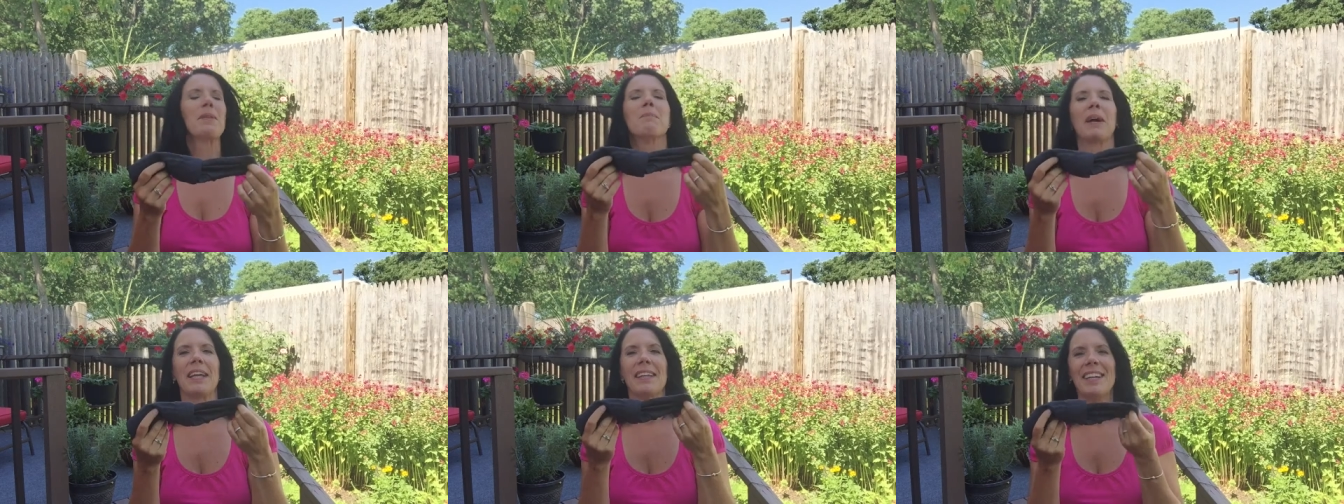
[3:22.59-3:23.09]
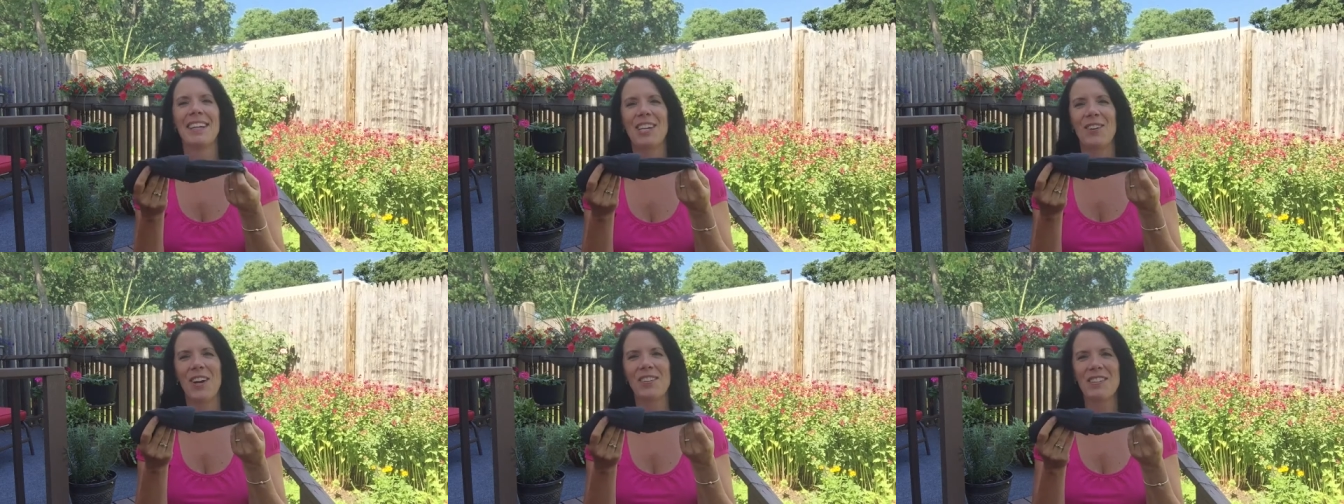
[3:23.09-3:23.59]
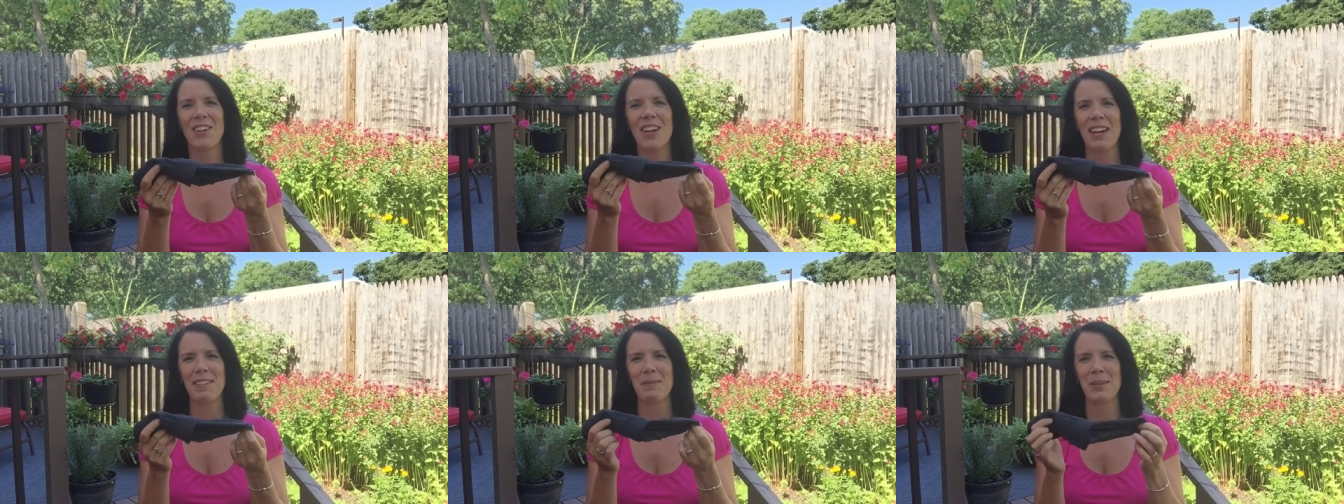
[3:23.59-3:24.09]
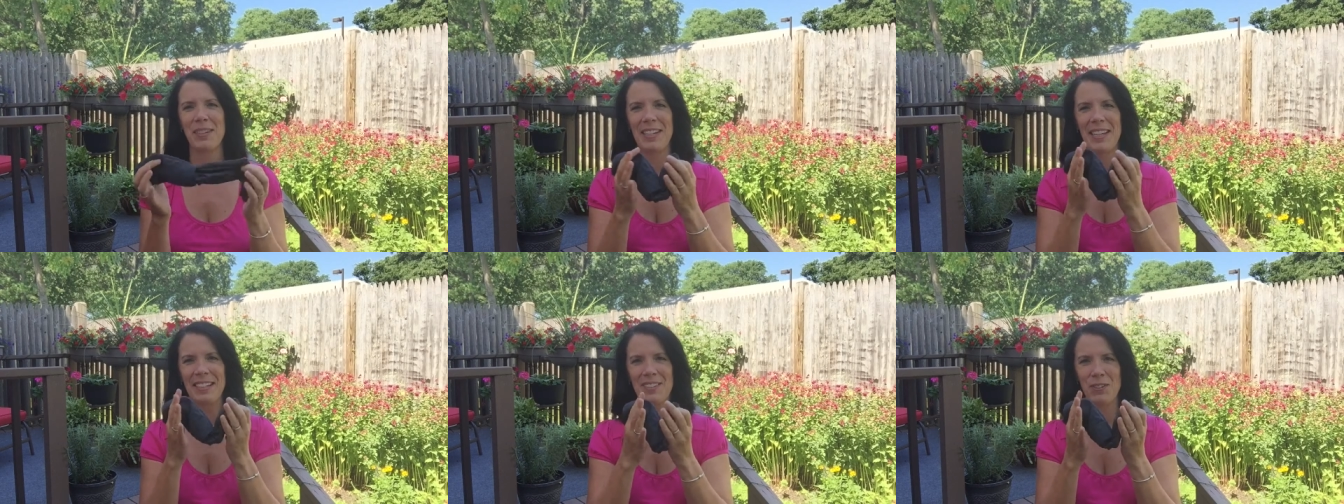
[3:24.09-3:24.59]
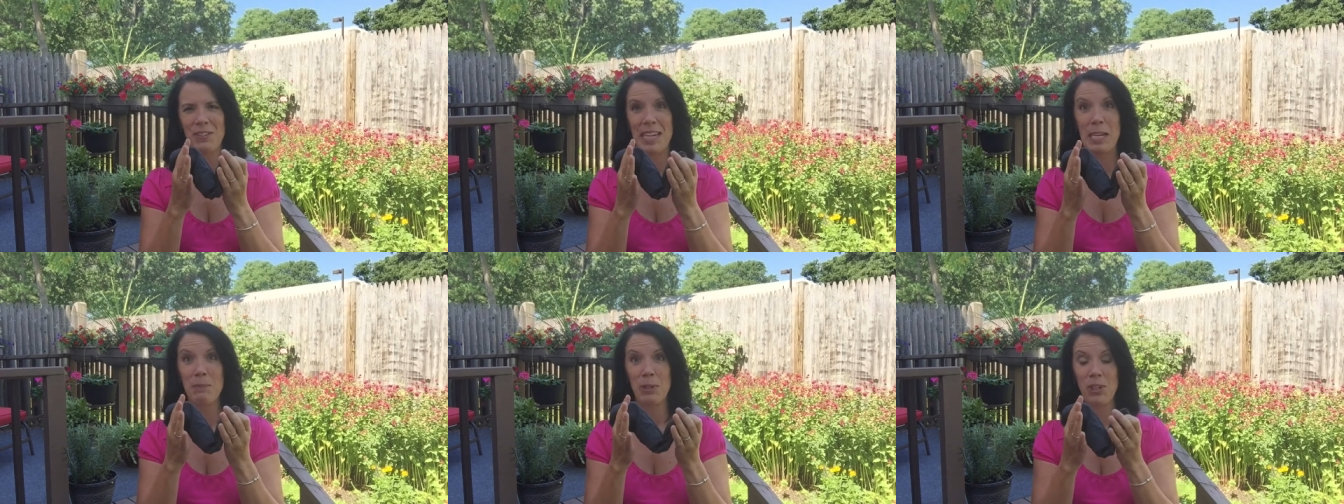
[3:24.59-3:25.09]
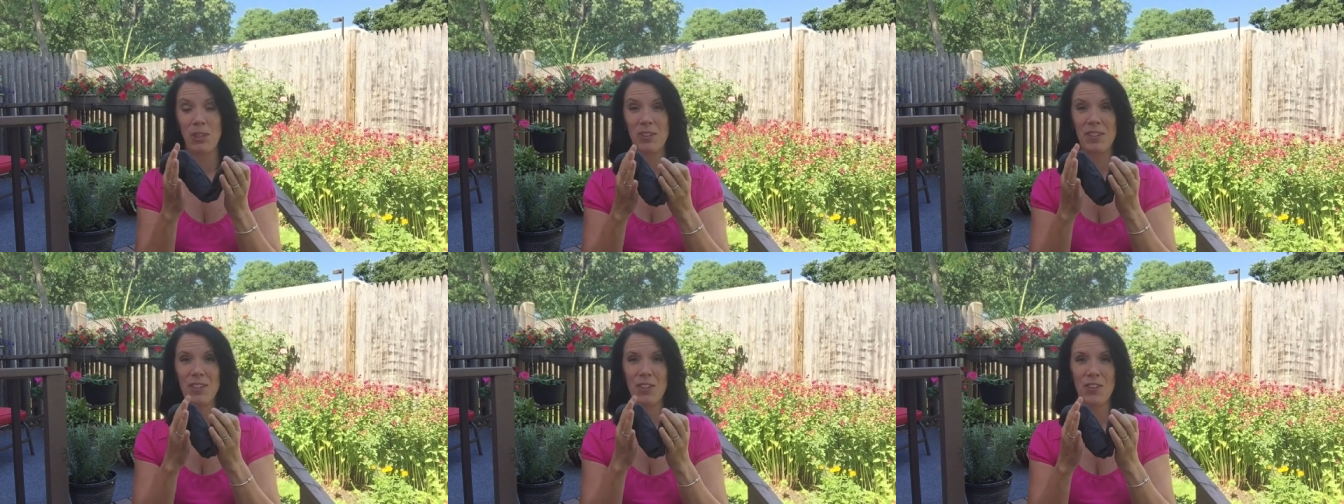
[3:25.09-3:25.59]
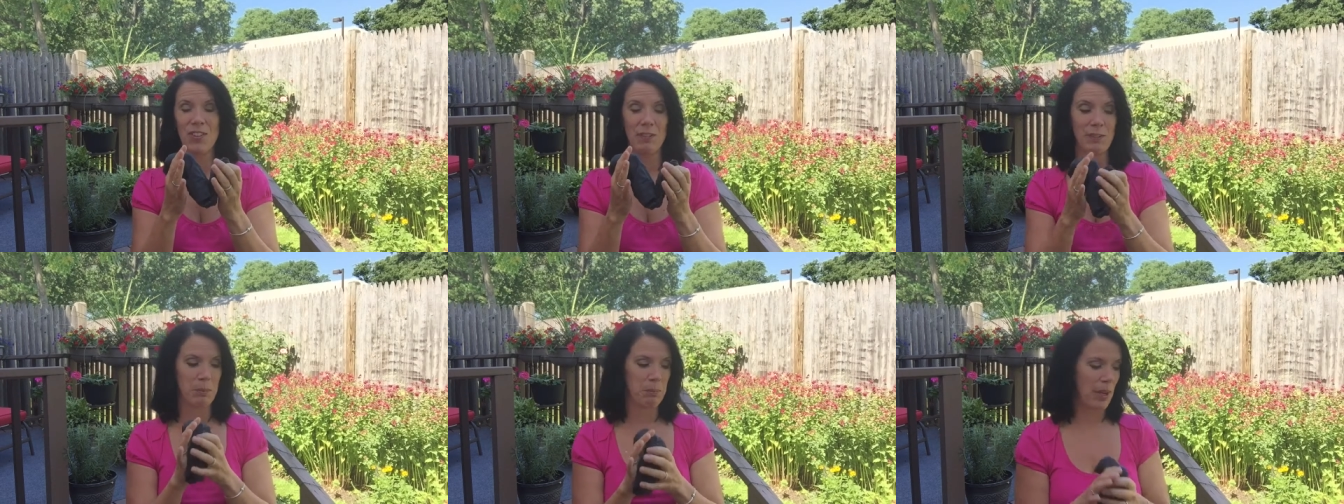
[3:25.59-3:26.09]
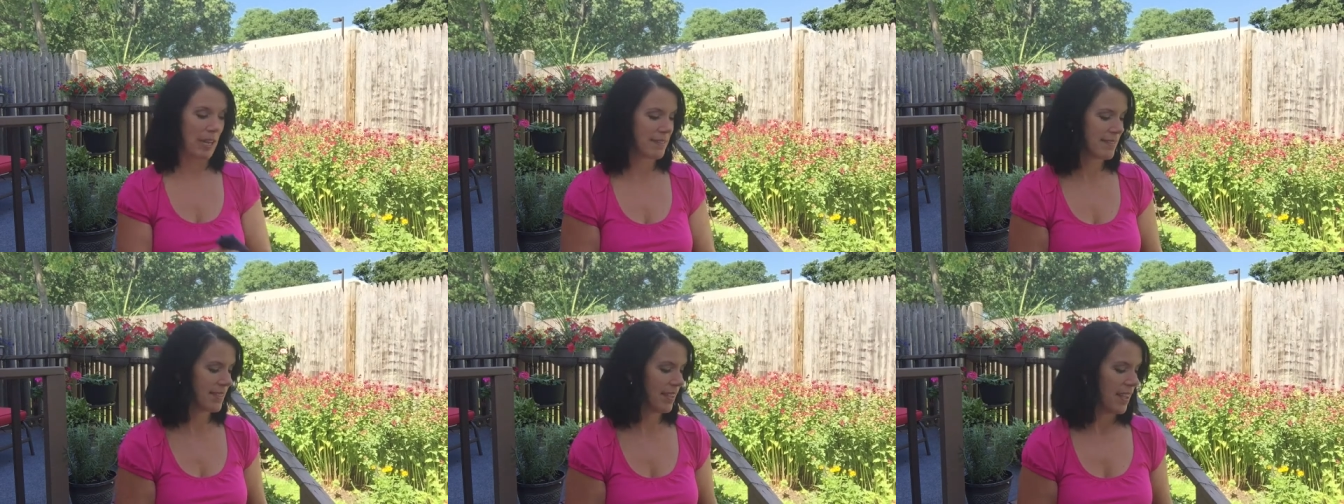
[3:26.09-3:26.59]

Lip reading: but you also have the ability to then sort of keep yourself compressed.